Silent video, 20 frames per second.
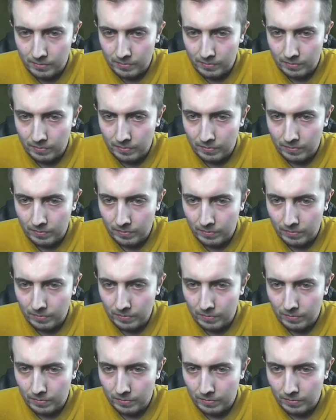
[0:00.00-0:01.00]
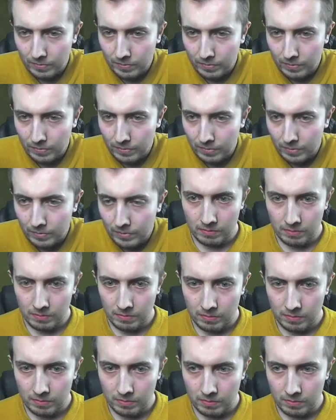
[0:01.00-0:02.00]

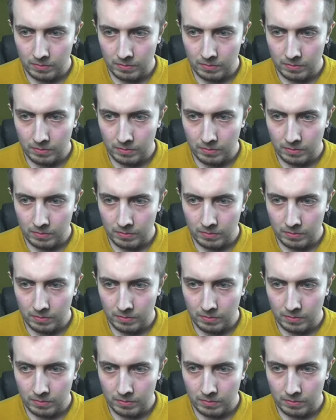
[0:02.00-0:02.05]
(no one is talking)